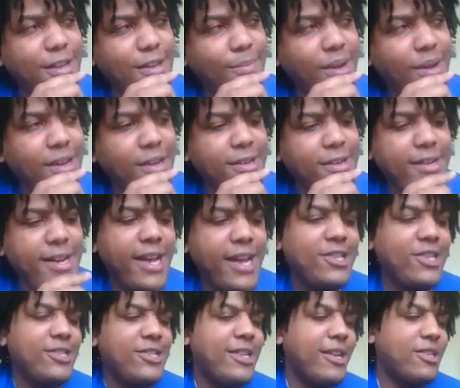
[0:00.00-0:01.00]
But now
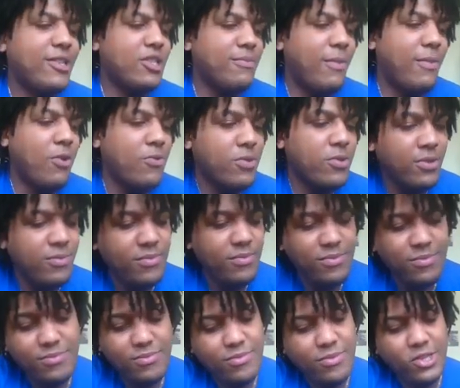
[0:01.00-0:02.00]
she's
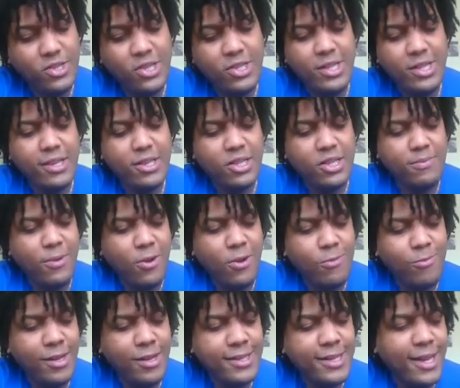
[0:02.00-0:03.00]
getting
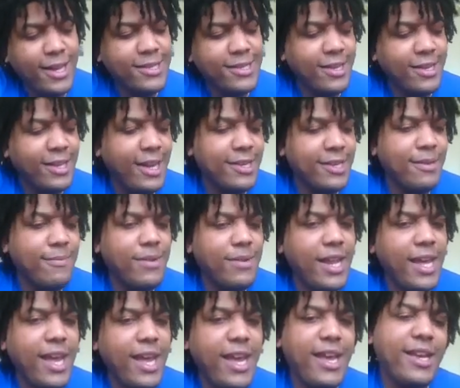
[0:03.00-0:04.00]
smoked. Once Asuka kicked them
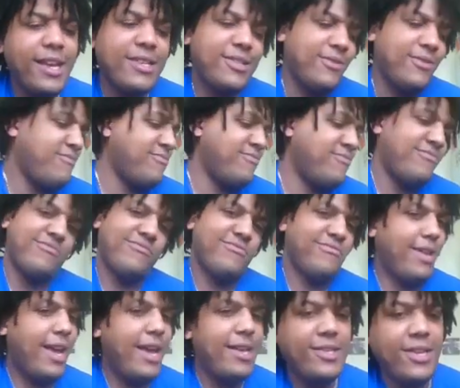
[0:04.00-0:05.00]
legs,
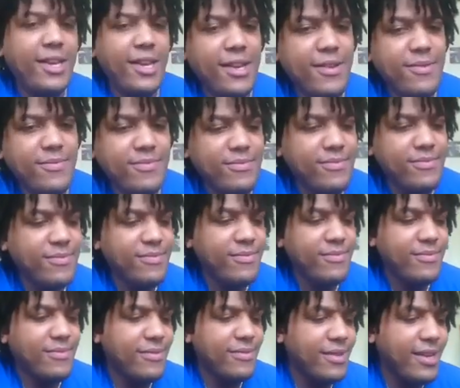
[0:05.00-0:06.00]
that's it.
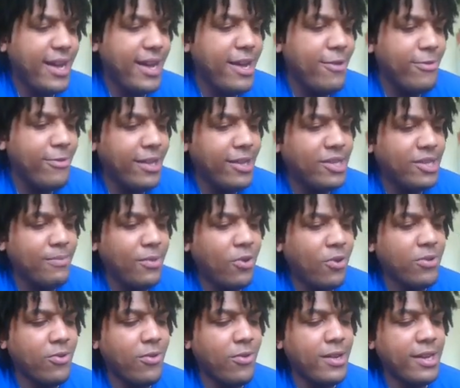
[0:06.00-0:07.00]
Nia will get
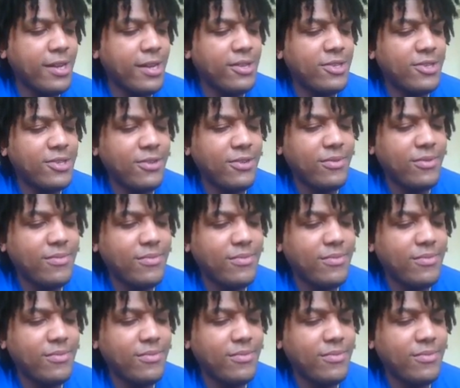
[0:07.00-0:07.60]
smoked going against her.